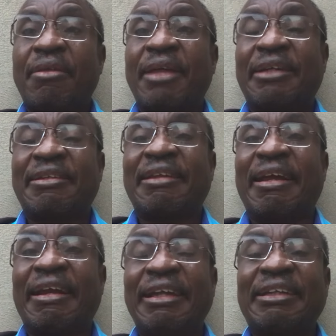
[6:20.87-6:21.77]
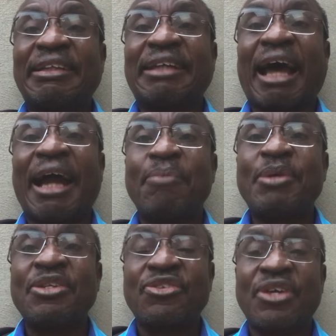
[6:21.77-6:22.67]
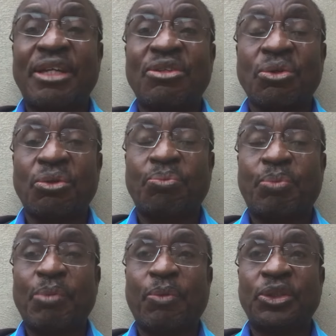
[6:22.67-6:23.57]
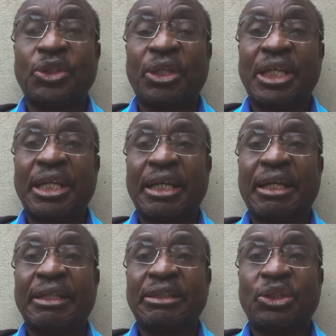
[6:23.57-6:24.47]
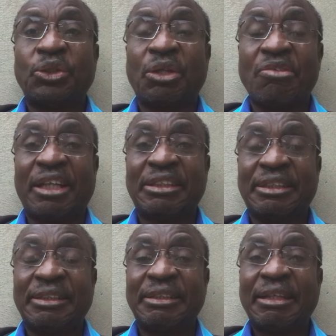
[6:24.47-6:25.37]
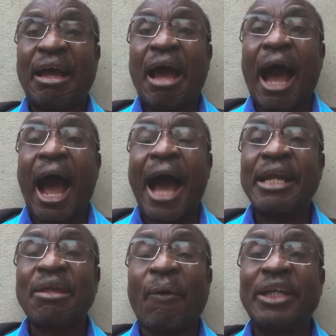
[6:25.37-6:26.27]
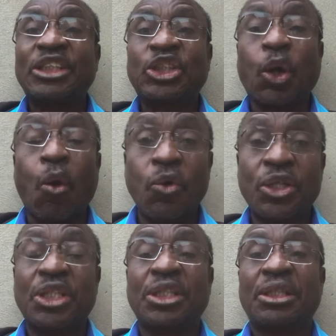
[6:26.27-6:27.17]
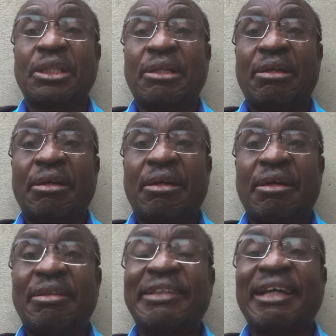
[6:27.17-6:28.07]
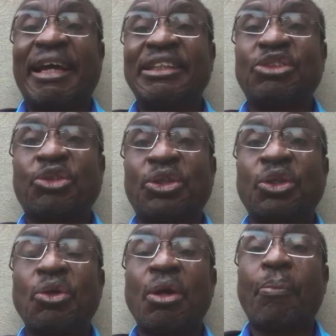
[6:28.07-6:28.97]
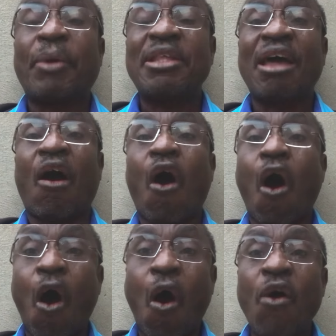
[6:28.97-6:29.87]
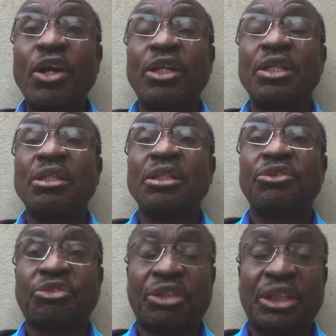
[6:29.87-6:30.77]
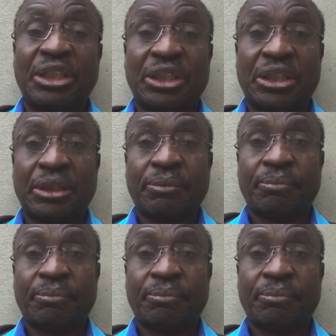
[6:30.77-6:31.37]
that the letters had been sent to people joining universities and they were told that henceforth you will pay the whole fees.